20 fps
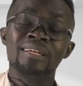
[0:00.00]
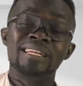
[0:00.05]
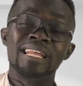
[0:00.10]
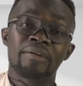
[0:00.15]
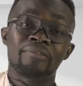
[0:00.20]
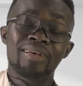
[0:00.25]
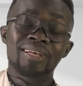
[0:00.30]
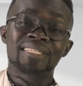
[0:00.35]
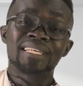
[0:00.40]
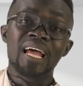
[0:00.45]

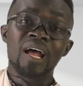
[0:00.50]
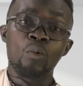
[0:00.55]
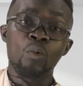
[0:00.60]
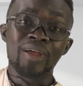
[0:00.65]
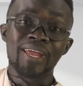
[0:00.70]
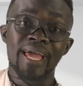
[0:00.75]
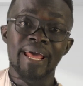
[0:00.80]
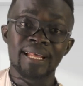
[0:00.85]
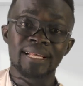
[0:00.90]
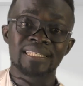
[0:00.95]
The cassette
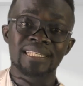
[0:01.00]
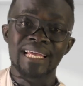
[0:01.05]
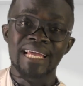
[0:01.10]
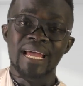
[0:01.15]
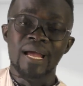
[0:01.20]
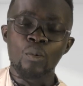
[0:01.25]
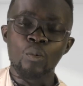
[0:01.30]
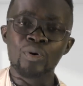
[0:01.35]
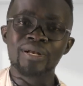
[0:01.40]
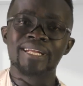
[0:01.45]
way and
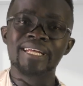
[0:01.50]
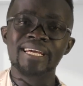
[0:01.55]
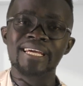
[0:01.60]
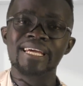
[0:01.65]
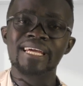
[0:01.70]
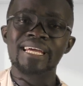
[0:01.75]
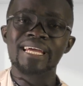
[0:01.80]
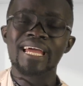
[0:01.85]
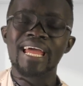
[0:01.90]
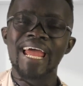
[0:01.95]
say, what
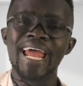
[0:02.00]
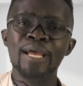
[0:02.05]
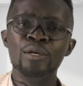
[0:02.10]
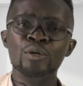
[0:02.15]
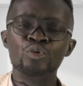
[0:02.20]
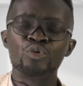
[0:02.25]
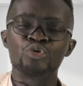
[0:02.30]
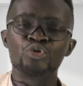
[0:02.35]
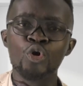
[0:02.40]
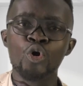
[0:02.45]
the
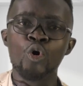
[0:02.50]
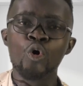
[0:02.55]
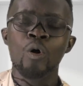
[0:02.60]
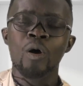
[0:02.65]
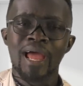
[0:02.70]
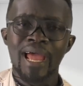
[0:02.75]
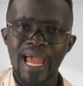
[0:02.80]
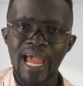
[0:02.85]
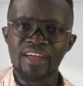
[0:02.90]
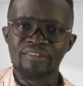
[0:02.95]

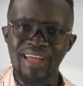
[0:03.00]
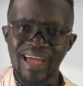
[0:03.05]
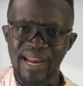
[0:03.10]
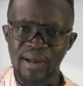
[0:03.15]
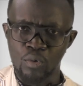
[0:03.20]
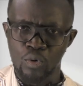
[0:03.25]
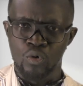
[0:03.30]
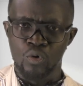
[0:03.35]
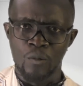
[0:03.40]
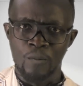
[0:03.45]
ensue a
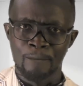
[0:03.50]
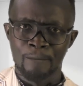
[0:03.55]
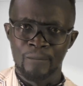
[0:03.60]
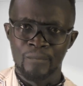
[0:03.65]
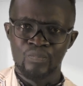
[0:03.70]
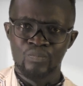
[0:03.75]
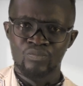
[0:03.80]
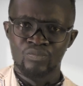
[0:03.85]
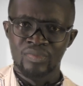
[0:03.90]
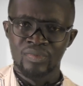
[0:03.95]
garrow home.
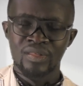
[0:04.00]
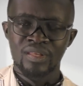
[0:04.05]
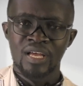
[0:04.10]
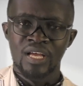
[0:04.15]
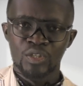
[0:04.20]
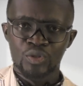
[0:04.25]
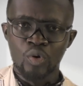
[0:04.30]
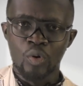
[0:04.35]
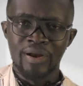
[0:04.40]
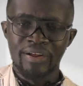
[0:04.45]

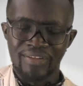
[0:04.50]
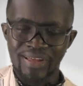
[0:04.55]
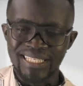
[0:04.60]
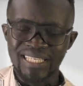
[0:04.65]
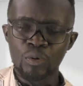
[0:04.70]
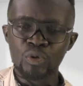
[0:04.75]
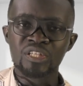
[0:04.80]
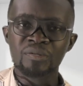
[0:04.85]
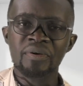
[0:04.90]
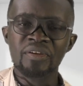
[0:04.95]
So the
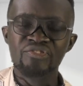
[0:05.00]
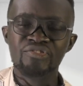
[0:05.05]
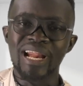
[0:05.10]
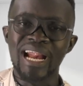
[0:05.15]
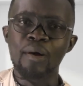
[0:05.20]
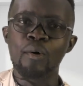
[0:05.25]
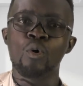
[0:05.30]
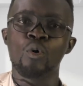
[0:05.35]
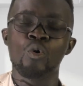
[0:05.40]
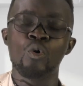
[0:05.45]
cassette to me,
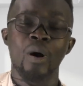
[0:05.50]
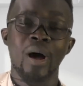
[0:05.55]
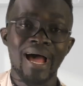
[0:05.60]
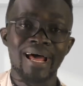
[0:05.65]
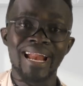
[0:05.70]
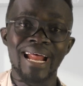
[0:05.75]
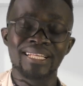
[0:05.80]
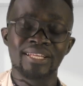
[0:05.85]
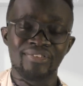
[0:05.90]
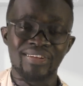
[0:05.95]
Jura home,
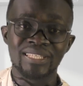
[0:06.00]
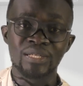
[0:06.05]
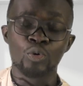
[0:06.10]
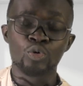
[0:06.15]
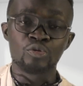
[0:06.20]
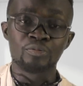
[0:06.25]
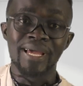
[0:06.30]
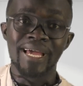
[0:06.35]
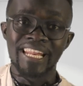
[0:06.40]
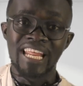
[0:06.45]
and not the
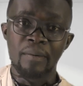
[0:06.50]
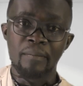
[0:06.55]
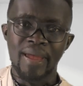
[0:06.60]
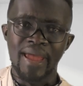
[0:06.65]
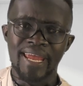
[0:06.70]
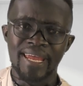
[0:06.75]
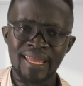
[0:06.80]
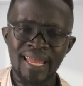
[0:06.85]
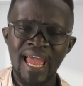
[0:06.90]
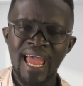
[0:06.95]
cassette to me a
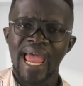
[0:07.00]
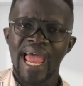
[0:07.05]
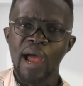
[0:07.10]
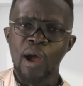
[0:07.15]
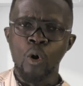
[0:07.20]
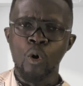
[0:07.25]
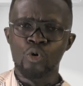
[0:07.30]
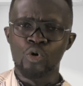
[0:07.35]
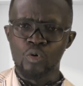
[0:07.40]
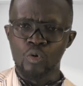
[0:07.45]
debay,
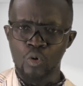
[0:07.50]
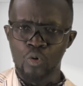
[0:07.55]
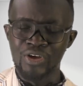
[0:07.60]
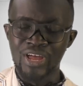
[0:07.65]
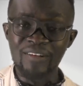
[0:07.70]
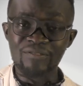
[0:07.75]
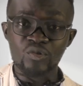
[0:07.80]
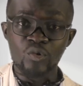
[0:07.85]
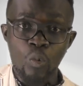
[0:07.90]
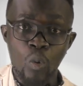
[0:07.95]
a world where
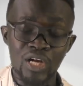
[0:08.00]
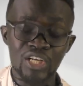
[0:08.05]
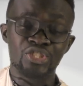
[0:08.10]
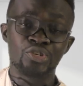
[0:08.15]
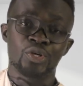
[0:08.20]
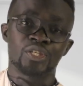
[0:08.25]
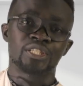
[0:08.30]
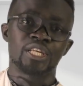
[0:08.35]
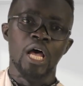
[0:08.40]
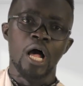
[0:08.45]
you have to
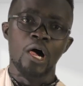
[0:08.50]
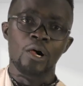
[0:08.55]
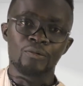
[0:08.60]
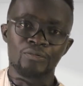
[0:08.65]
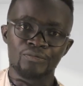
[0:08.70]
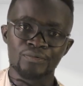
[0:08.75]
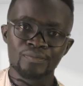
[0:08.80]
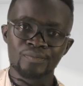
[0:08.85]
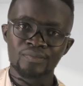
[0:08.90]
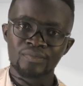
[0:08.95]
wash
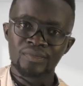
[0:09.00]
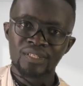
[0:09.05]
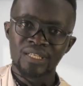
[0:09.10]
yourself.